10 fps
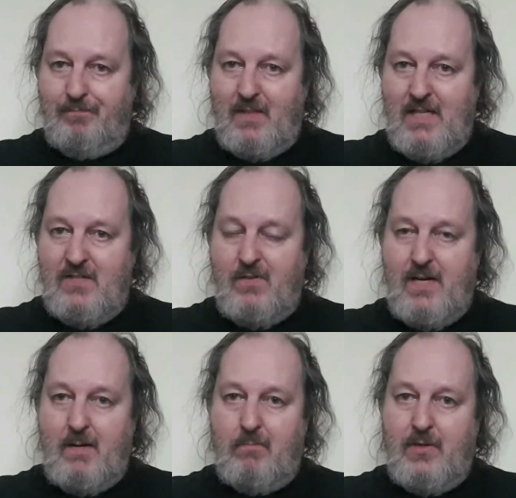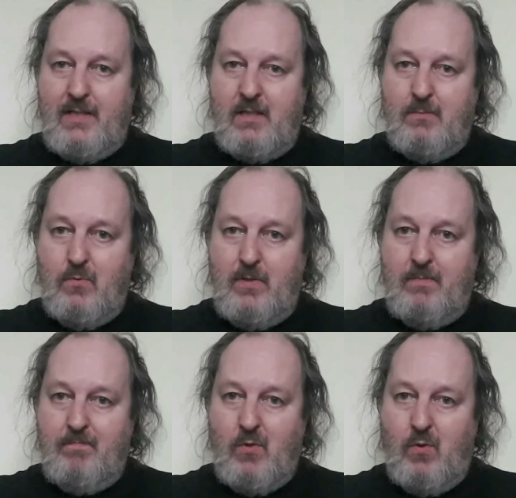It's very unpredictable with
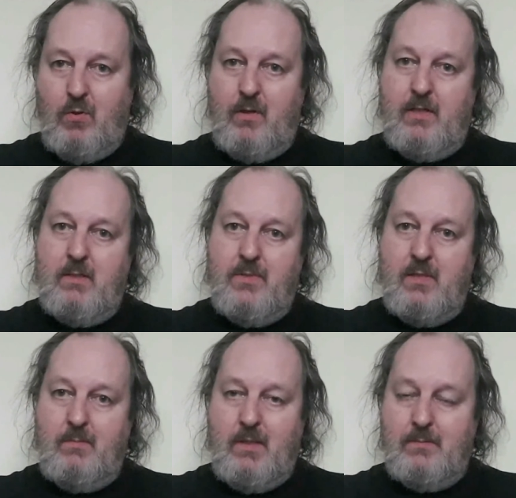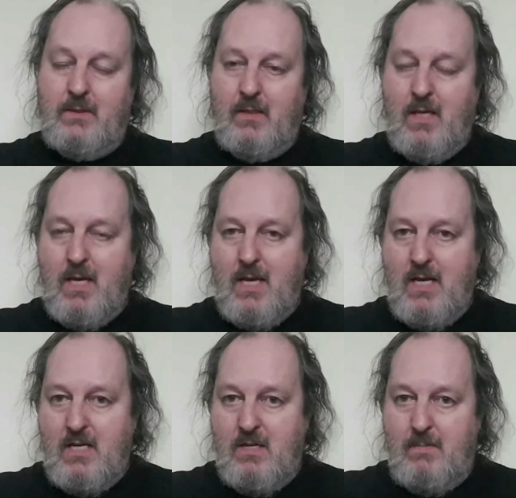all items at the moment.
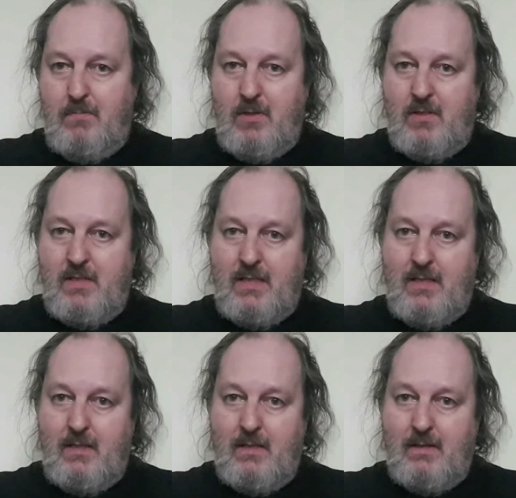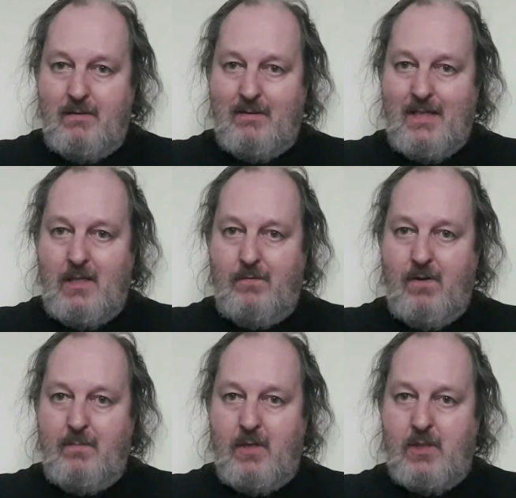But thank you
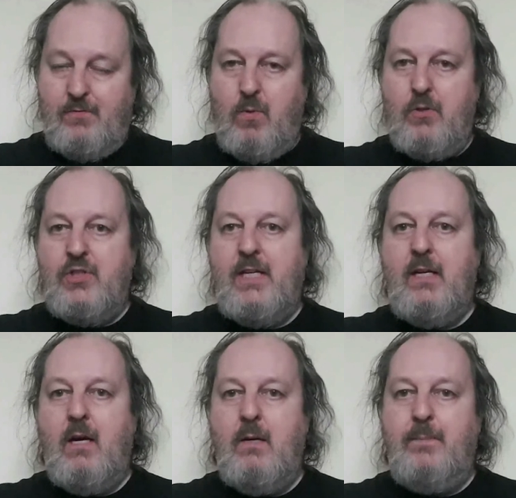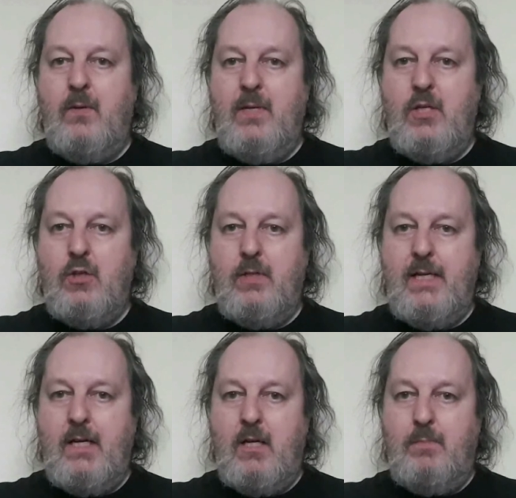very much for watching. I hope you enjoyed
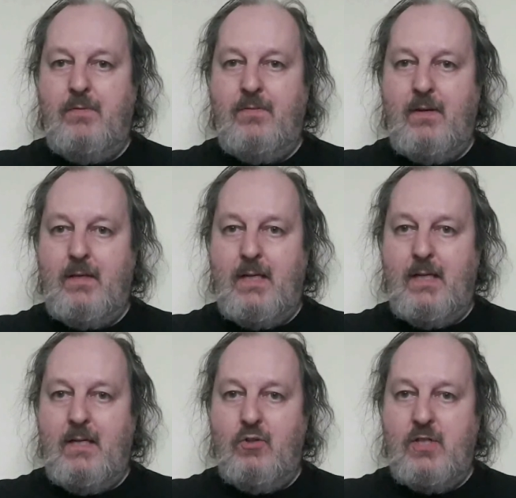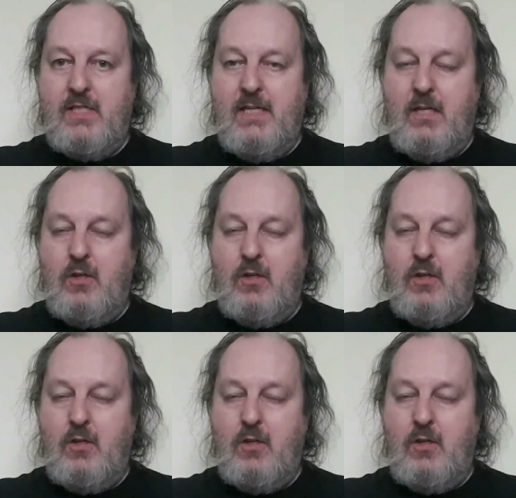it. I hope you found it interesting. I